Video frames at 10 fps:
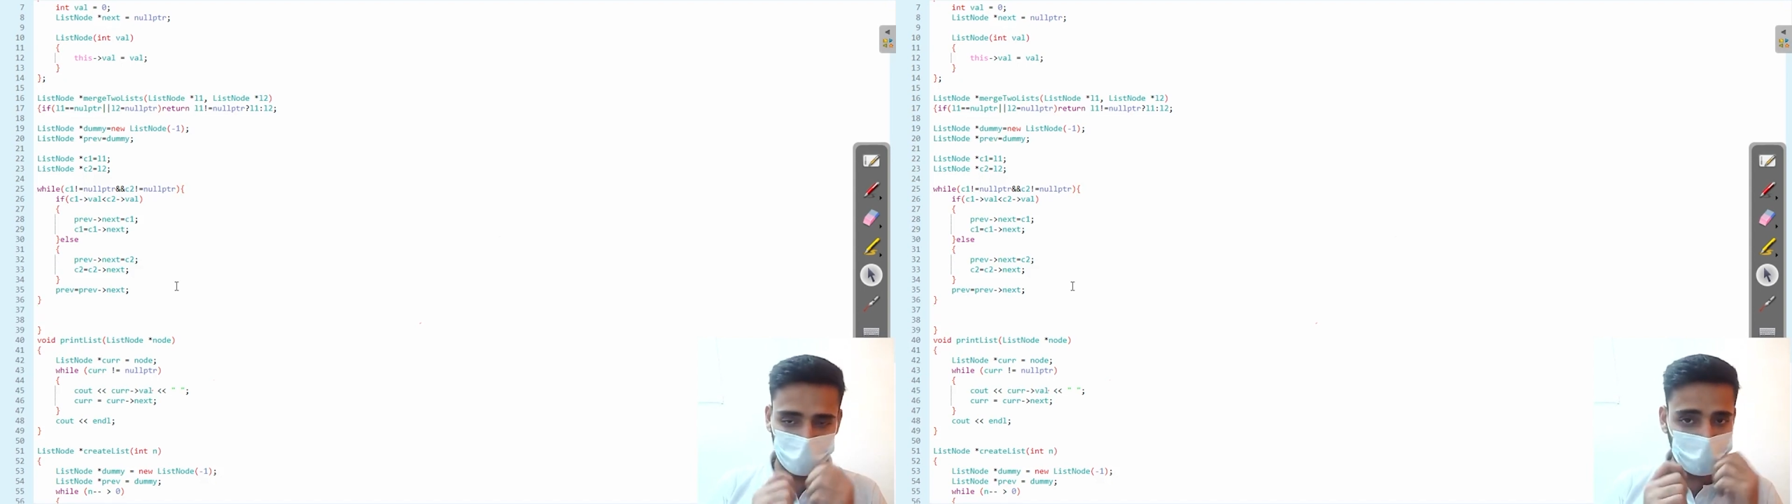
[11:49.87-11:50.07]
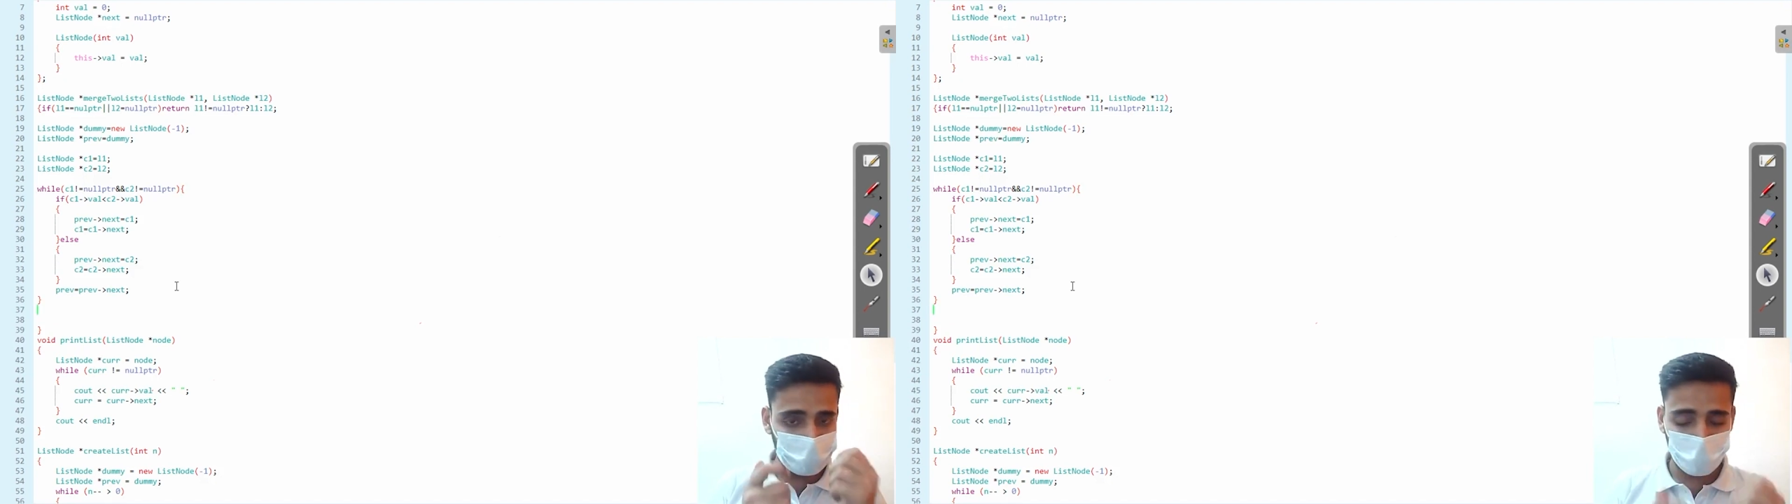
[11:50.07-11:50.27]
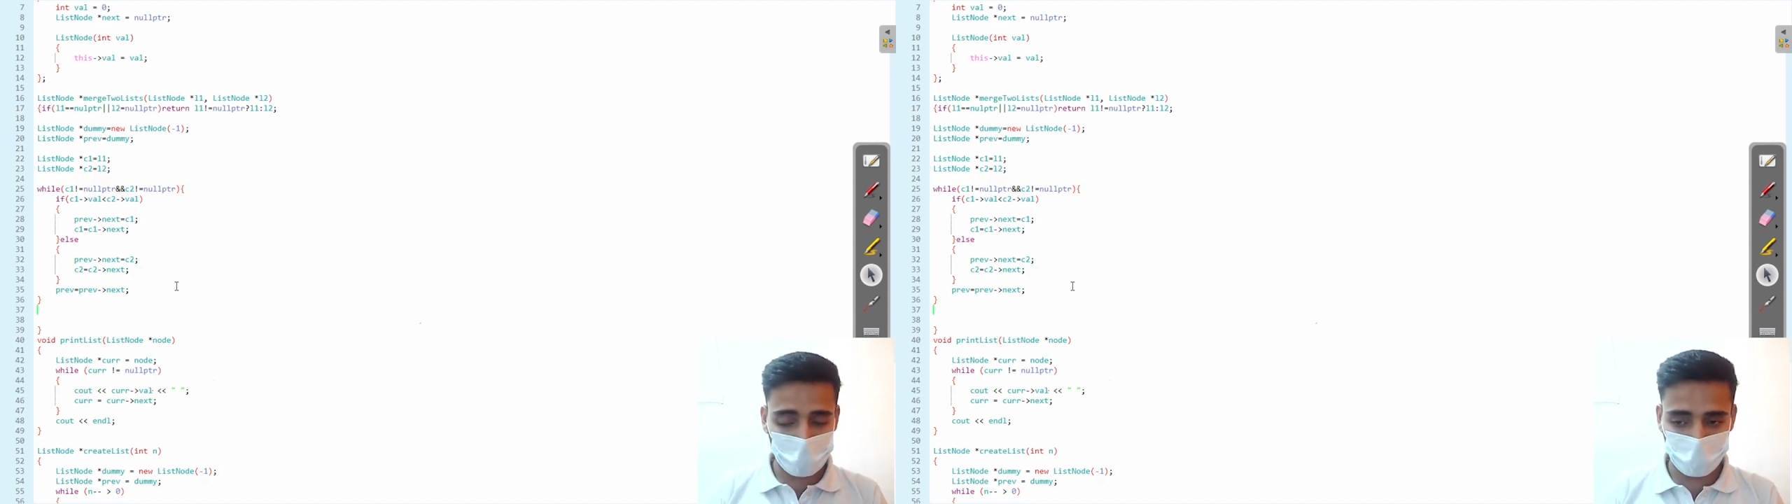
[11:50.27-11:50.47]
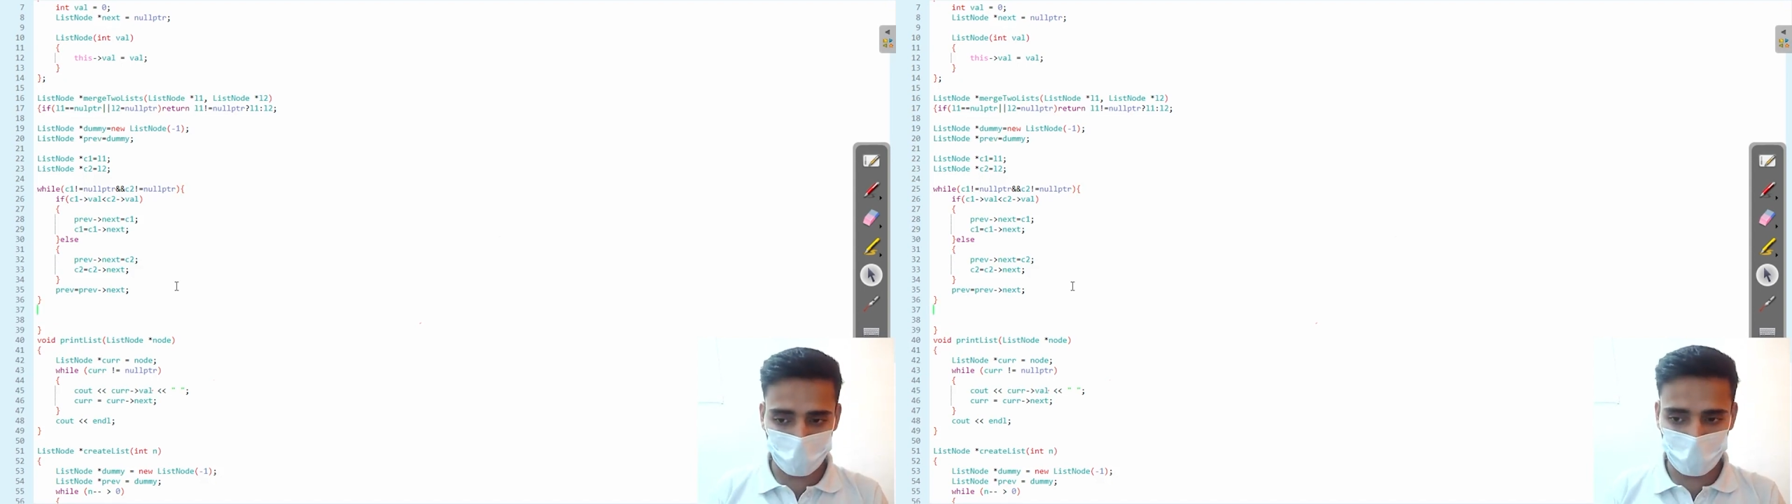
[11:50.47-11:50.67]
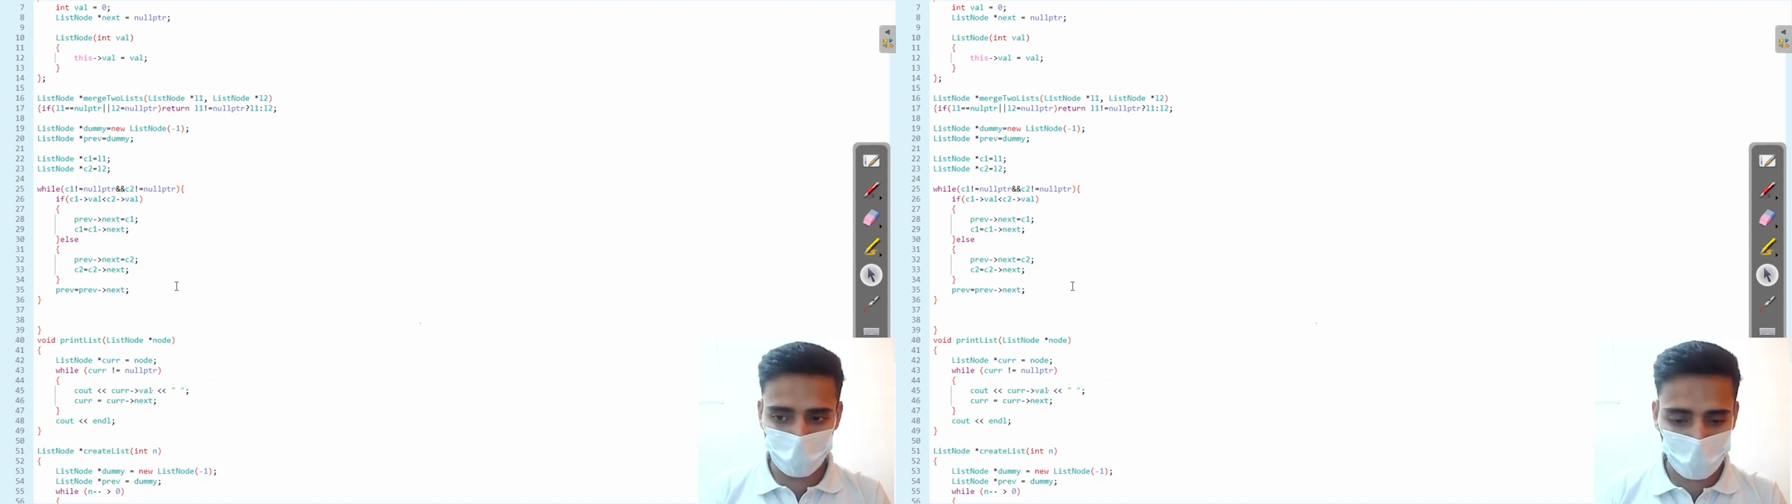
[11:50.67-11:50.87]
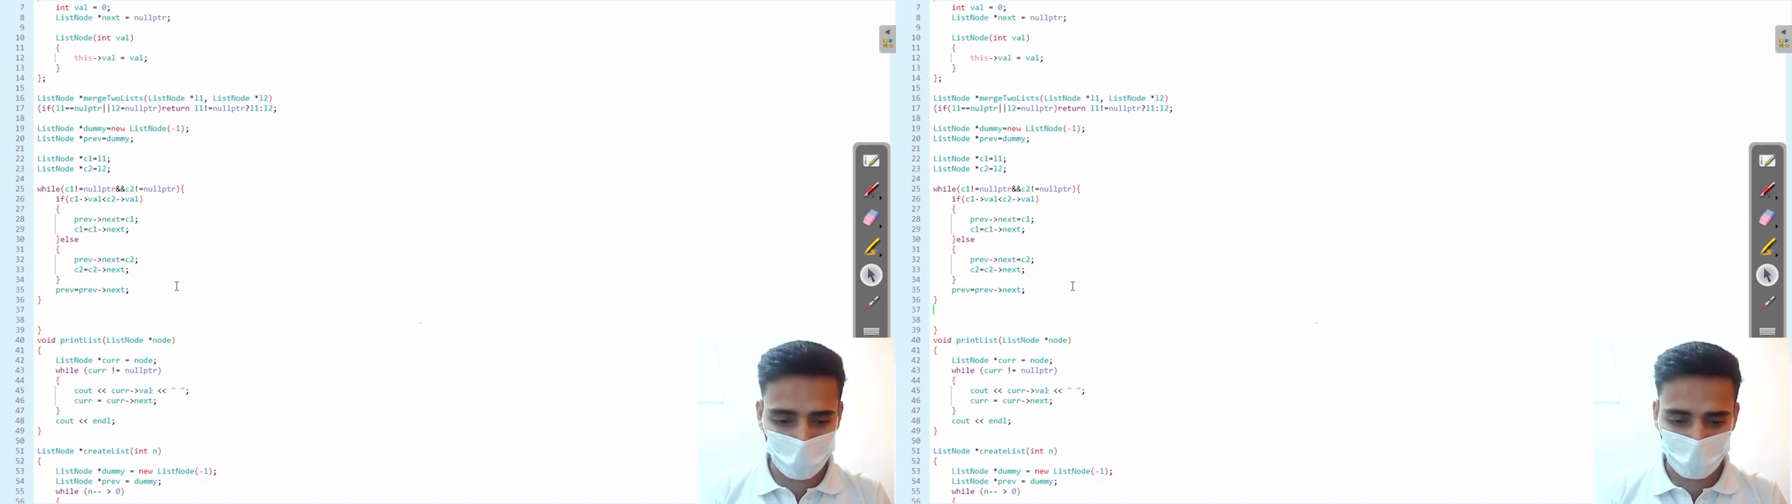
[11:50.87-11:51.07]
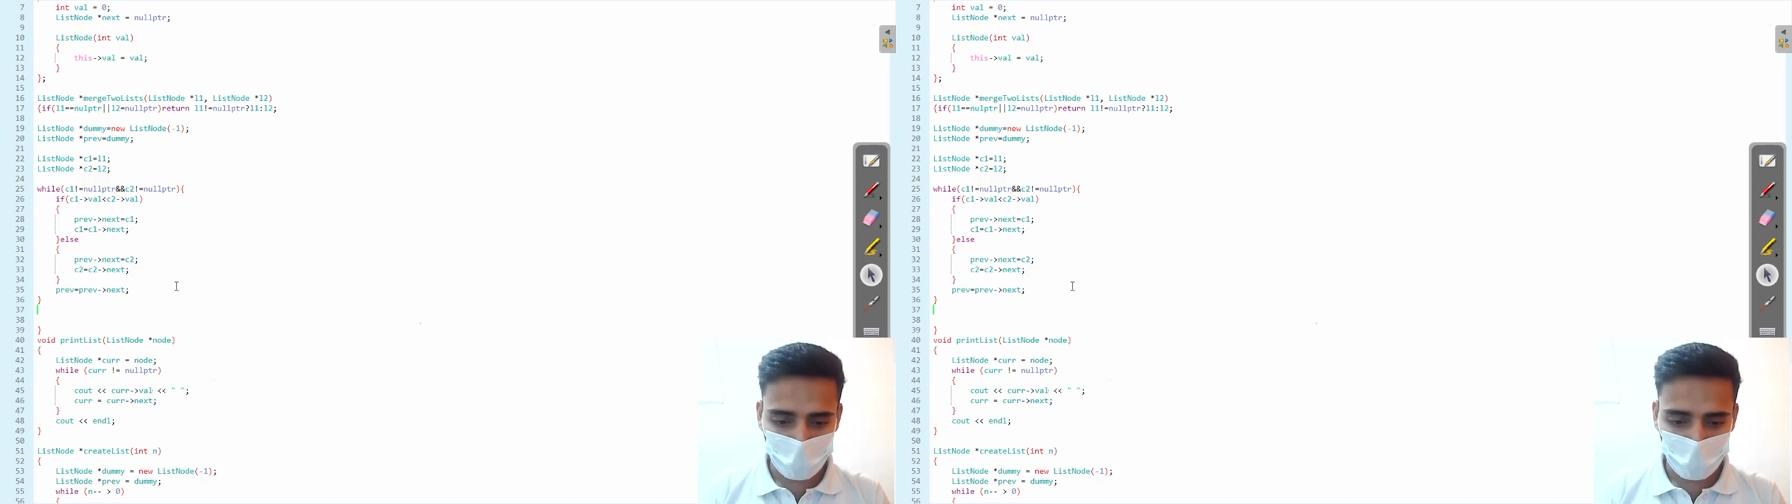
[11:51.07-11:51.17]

It is very simple. Okay,